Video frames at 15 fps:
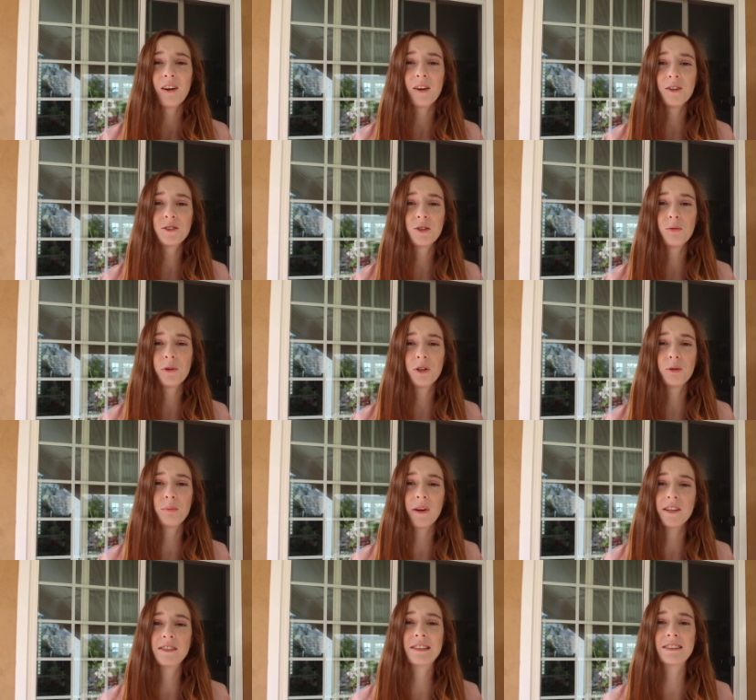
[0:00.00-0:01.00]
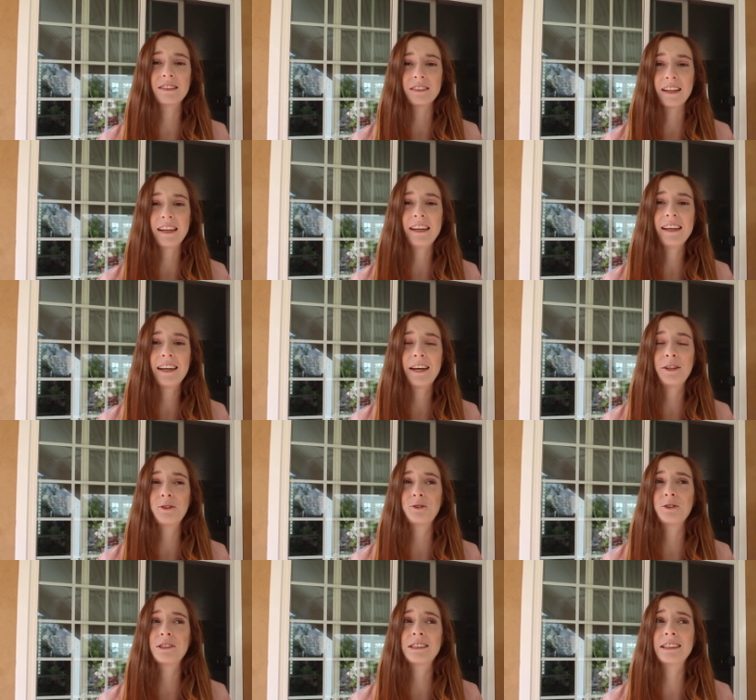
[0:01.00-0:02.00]
Also, when your bus is late and
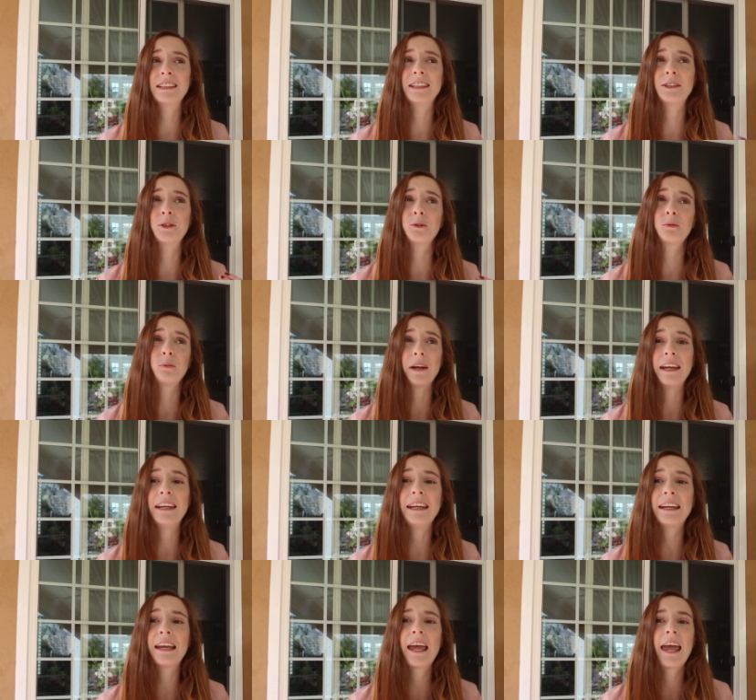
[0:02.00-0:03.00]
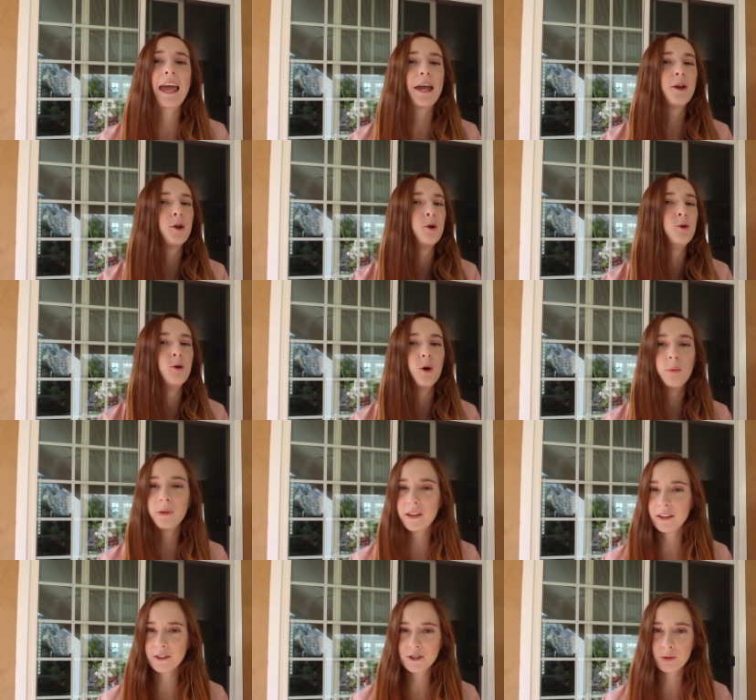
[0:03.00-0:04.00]
you're just sitting there waiting and
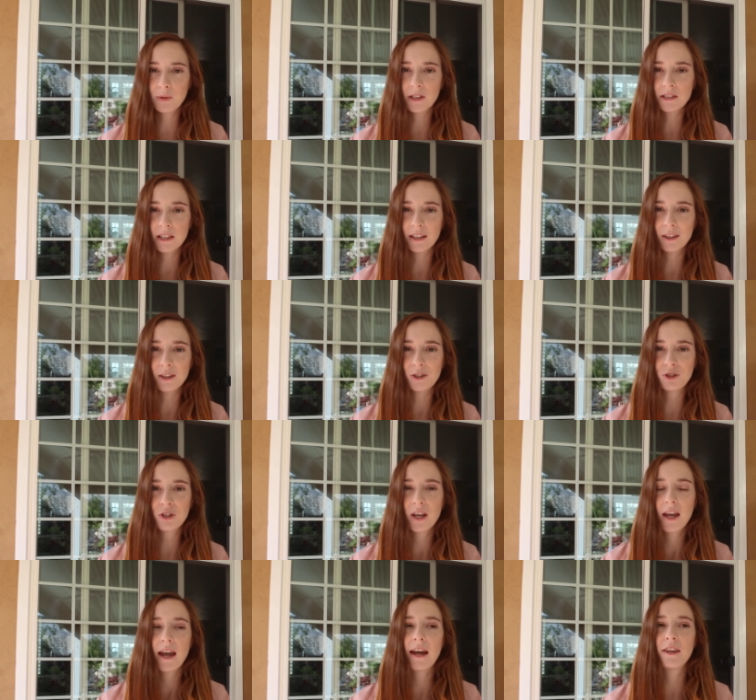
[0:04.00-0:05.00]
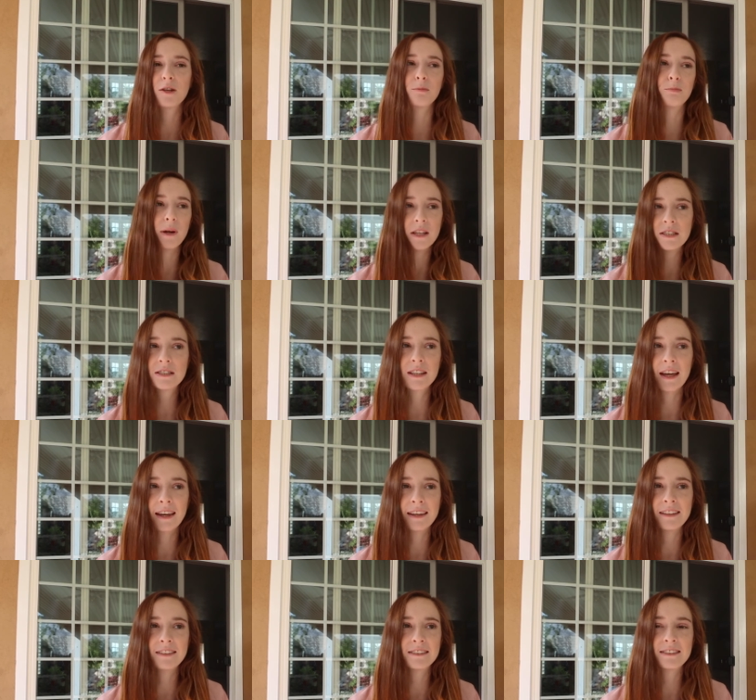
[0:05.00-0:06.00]
nobody there speaks English, and the bus
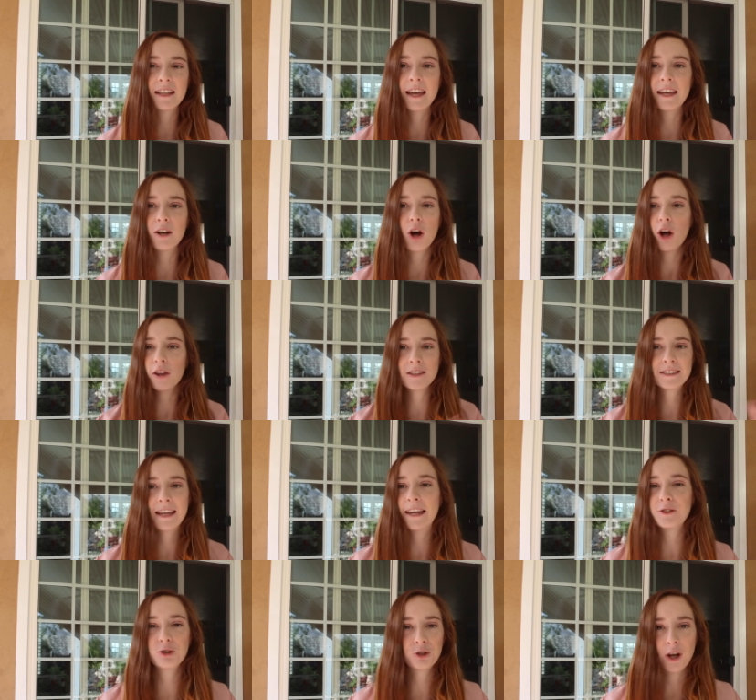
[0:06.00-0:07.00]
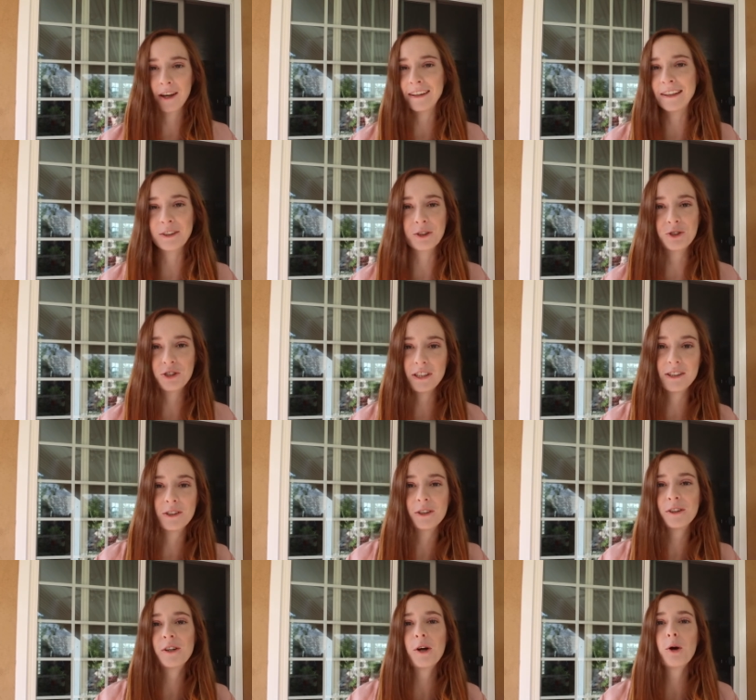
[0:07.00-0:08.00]
signs and all the signs are not in English
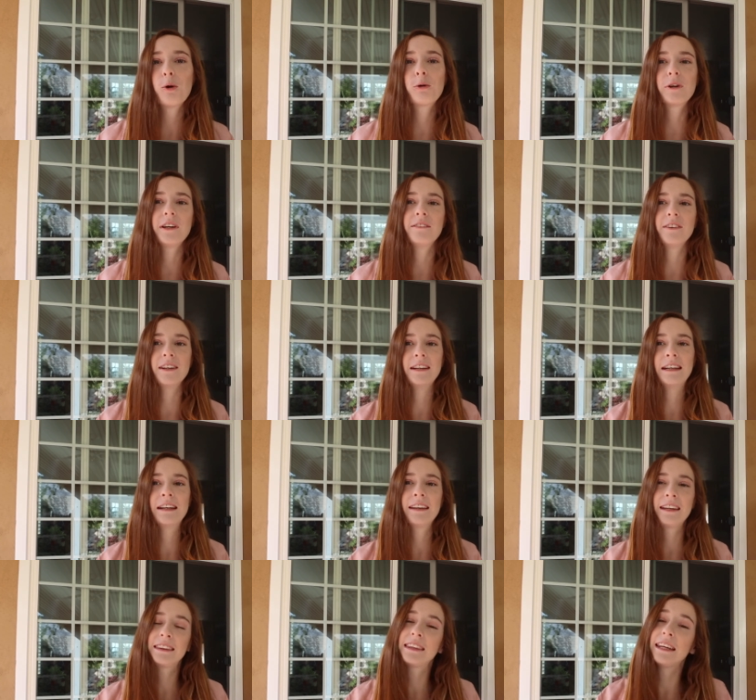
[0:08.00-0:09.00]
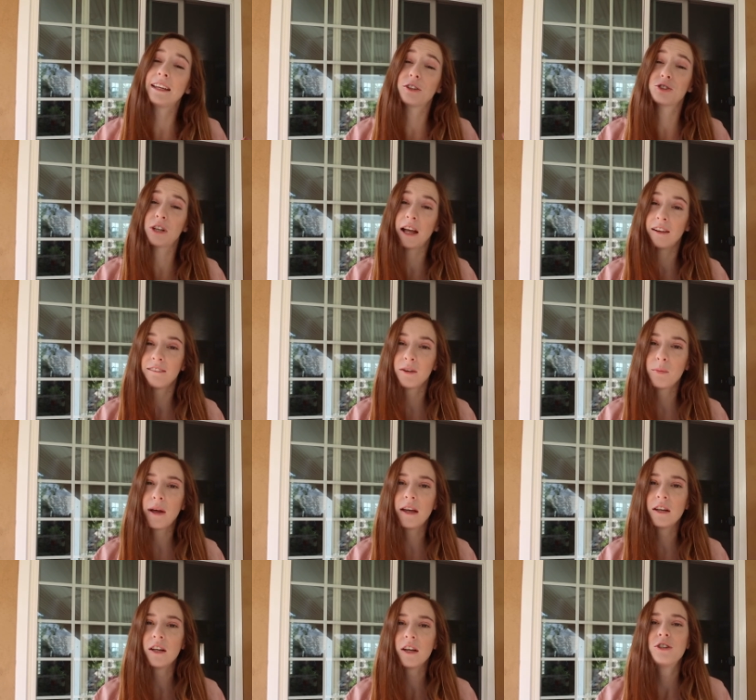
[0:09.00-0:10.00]
either, or even like the English
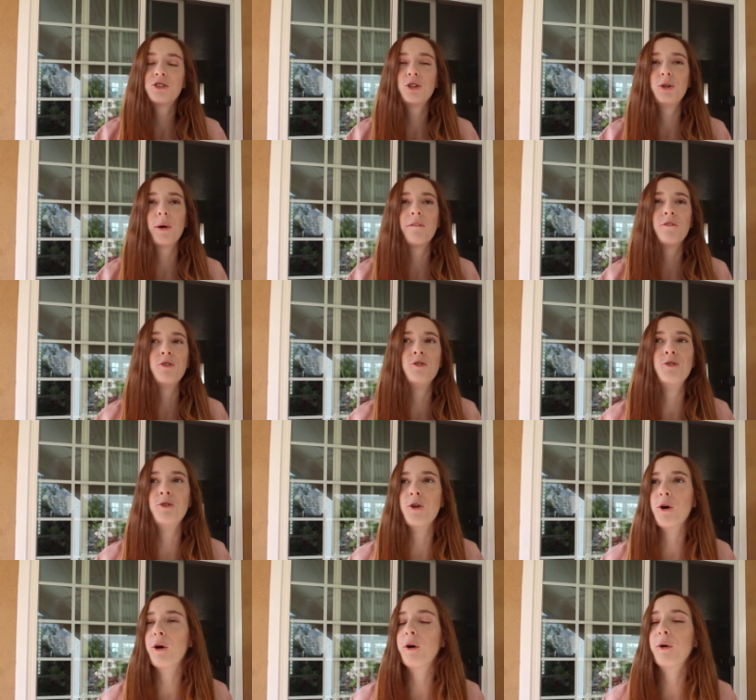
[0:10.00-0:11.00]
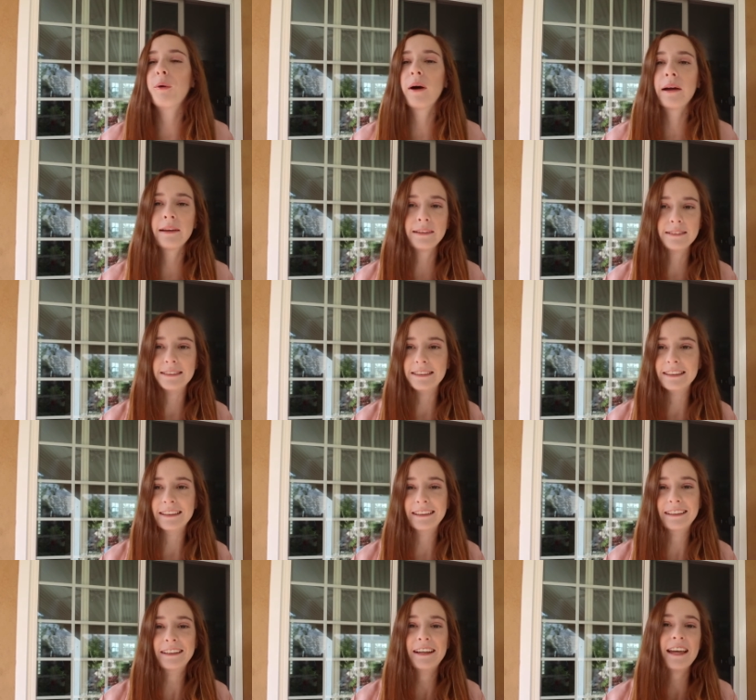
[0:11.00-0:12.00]
alphabet, so you have no
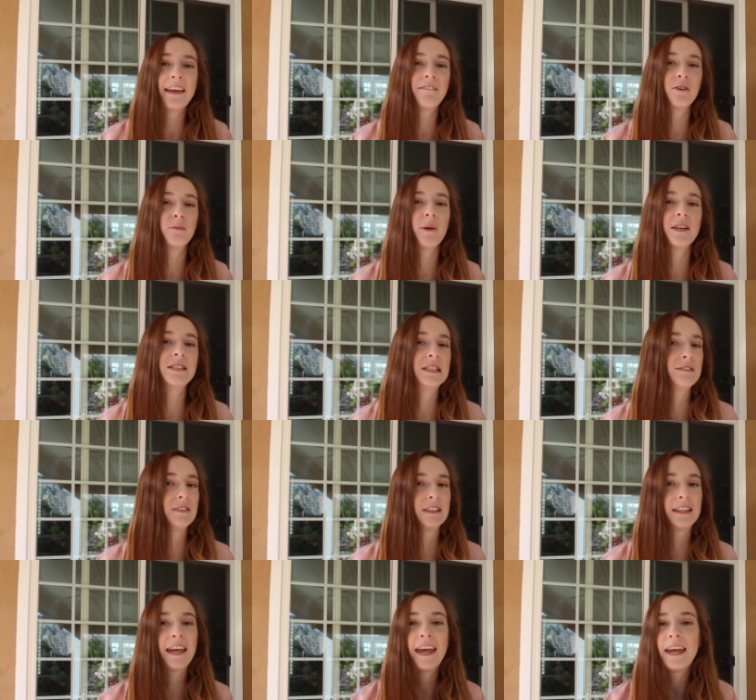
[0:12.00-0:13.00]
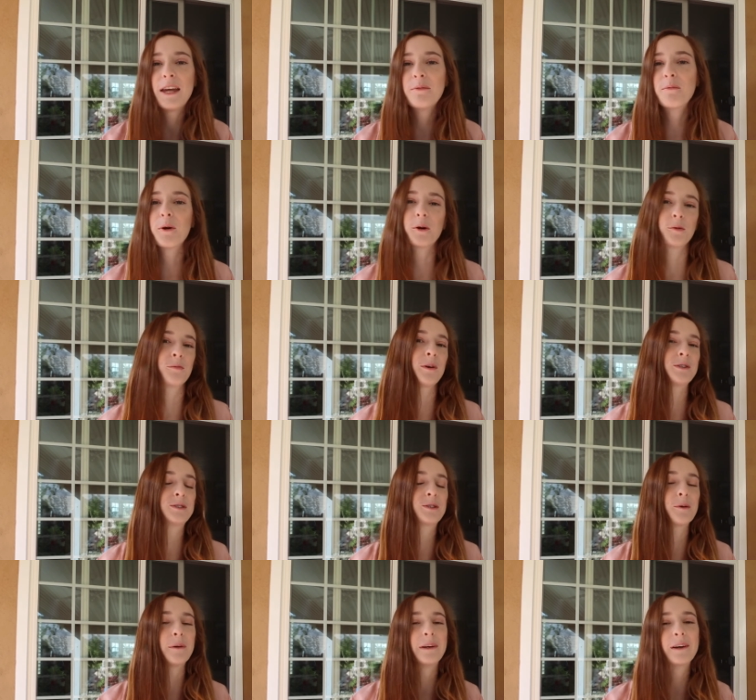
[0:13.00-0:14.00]
idea if your bus even came or what's
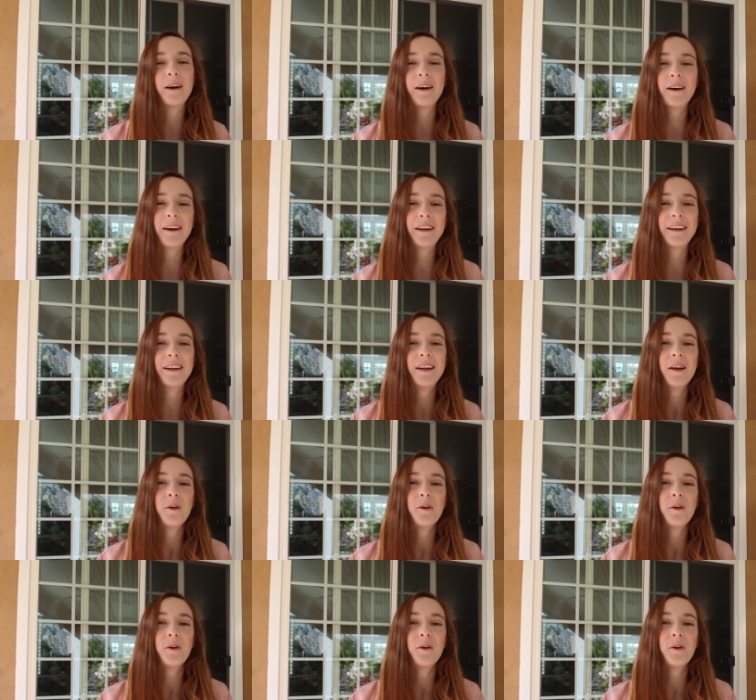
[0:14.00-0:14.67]
going on